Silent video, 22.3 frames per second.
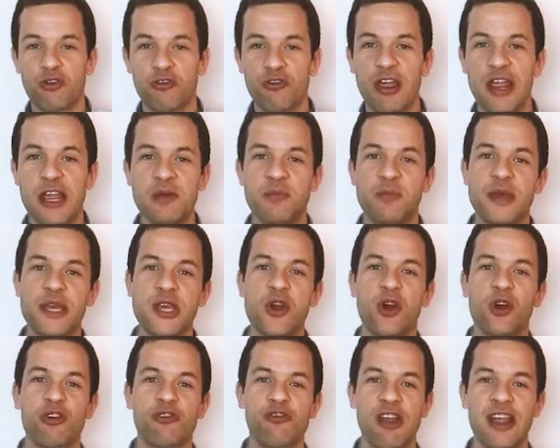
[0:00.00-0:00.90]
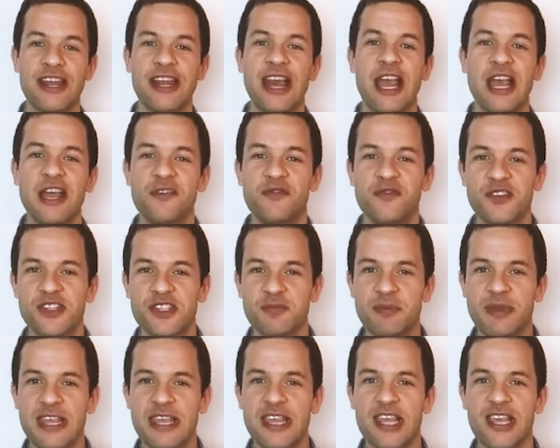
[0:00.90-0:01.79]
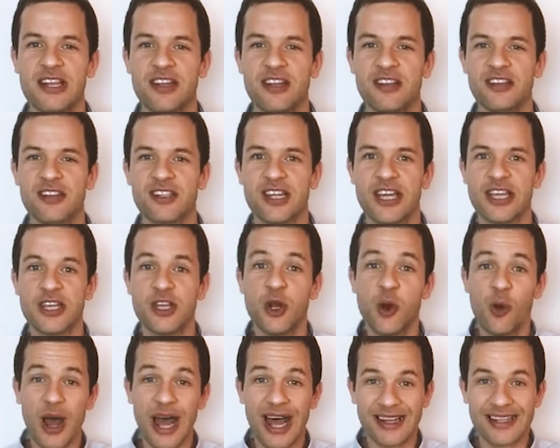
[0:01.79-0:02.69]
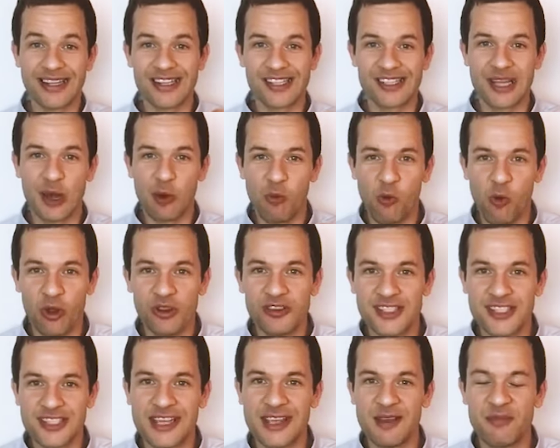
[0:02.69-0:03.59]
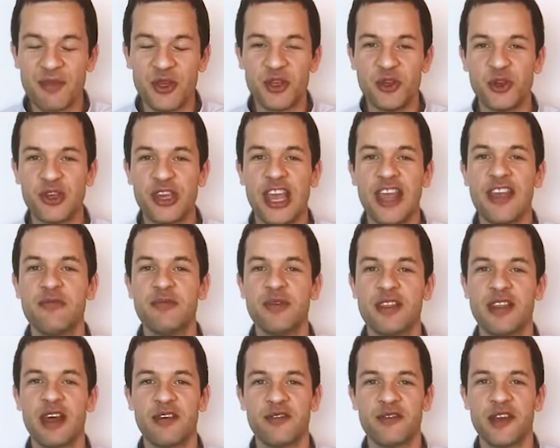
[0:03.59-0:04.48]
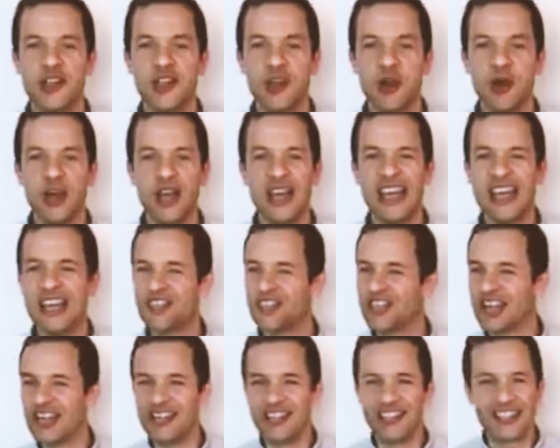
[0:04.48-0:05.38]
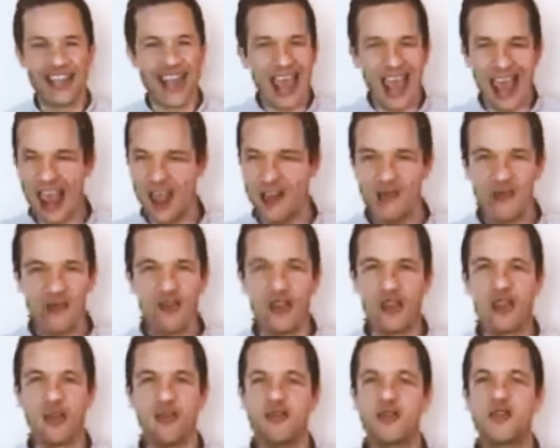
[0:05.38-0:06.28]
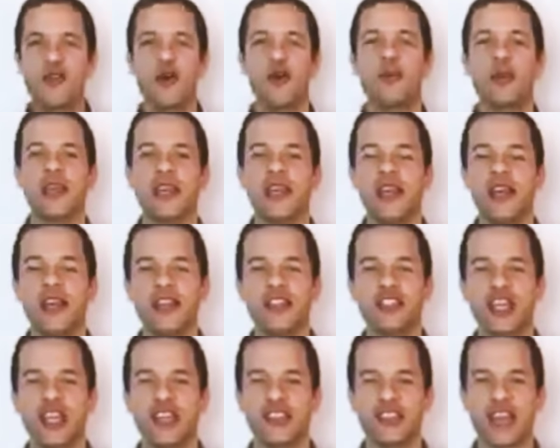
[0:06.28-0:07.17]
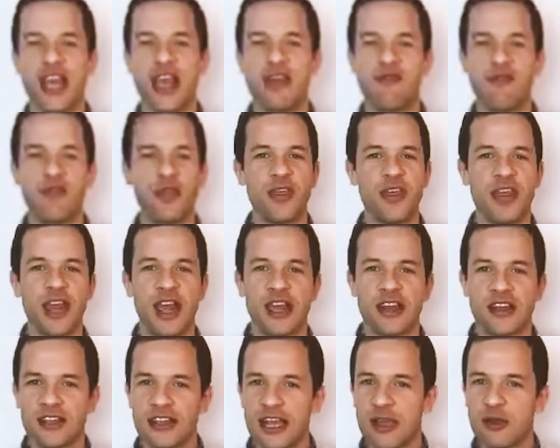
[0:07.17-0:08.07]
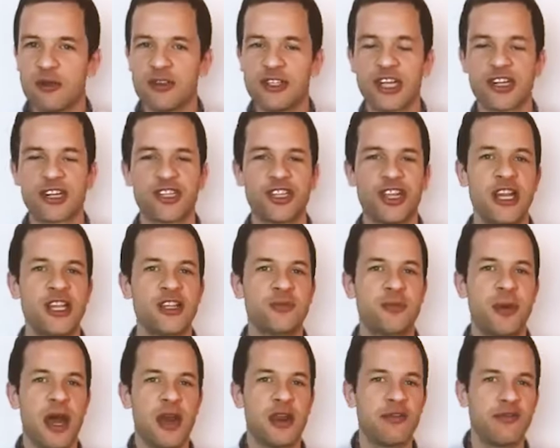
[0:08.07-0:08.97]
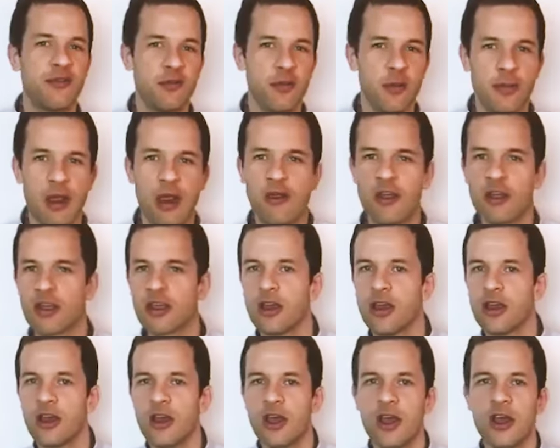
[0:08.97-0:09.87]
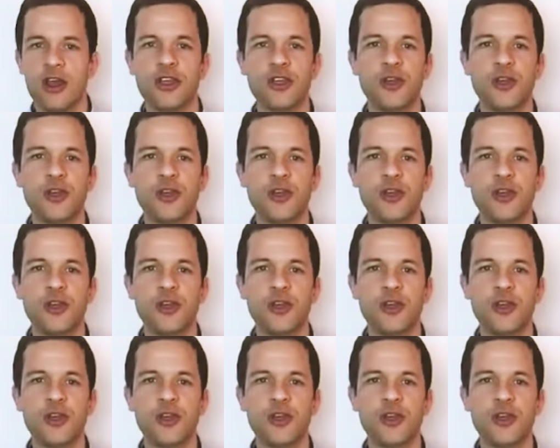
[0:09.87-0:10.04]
grade B or grade A for speaking, and say, you know what, Alex, that one tip that you gave me in that video, it changed everything for me. Changed everything. I had a language exchange partner from America,